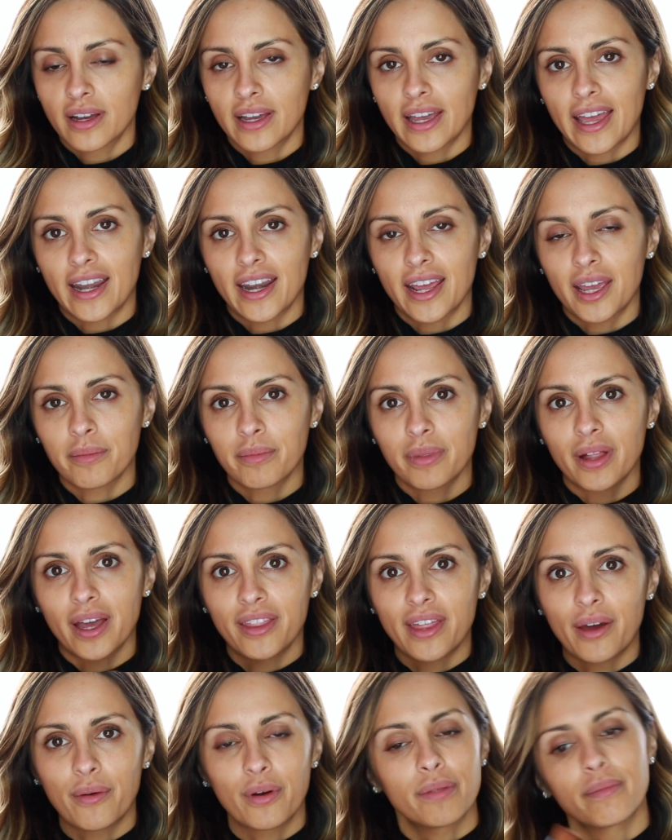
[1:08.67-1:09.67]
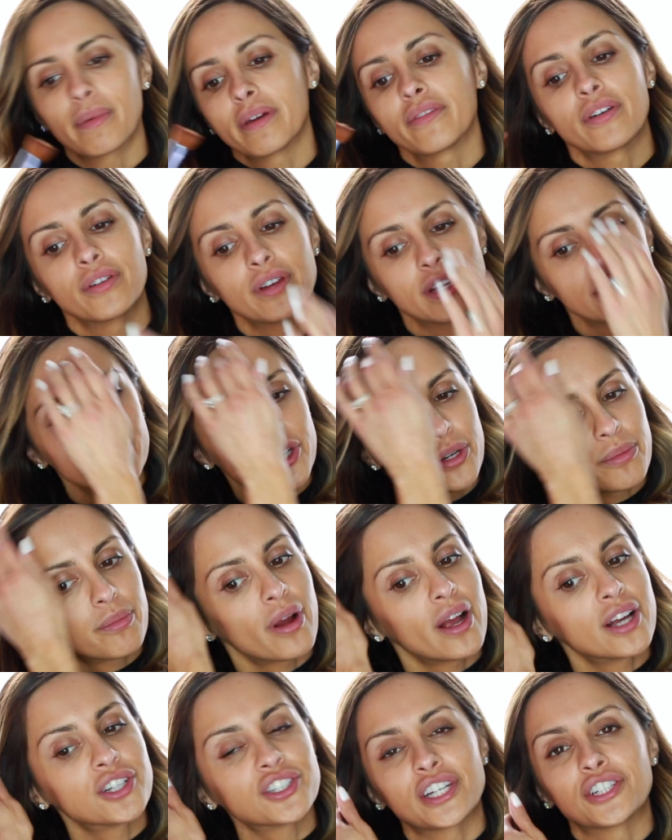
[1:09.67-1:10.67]
And I apply that with my foundation
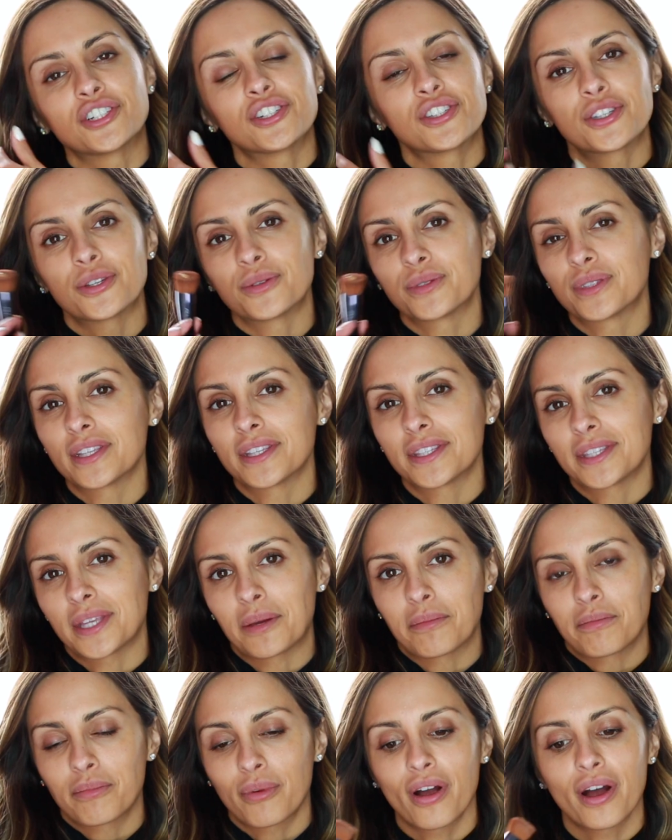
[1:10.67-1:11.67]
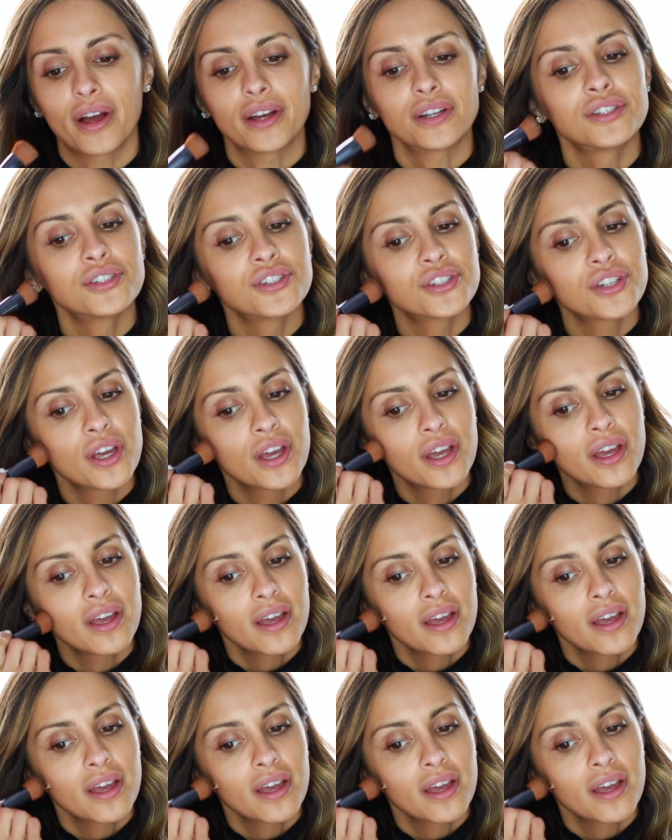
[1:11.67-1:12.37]
brush. I just use the same brush.